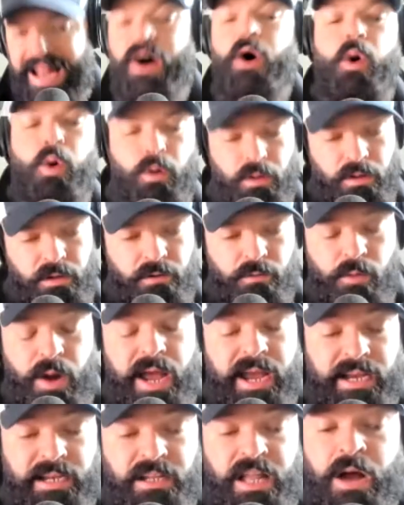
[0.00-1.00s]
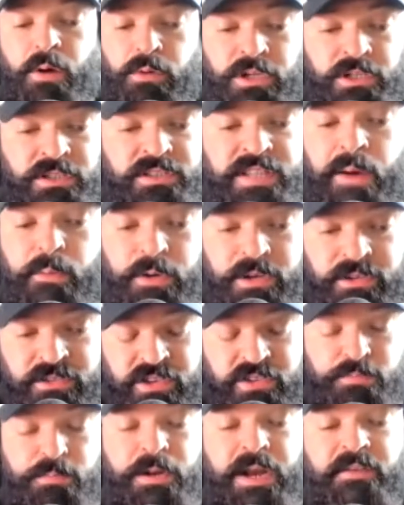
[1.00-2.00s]
hole, right? That would that would mm-hmm.
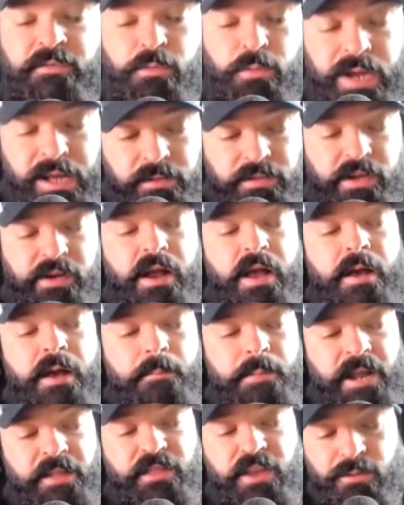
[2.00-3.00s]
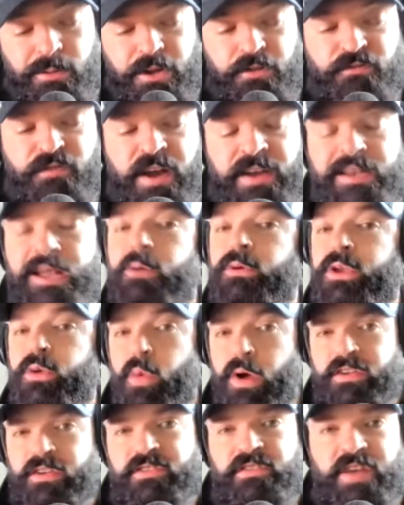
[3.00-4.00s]
just put everyone out there. But I think what you find out when you
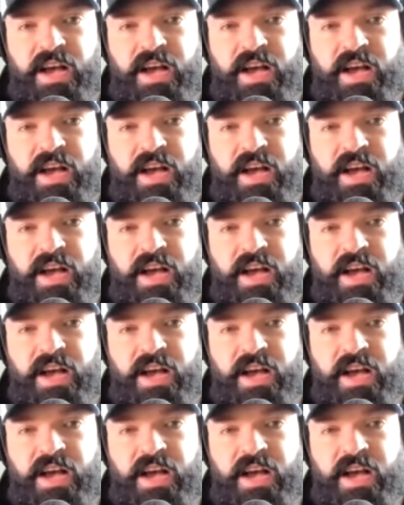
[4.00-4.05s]
watch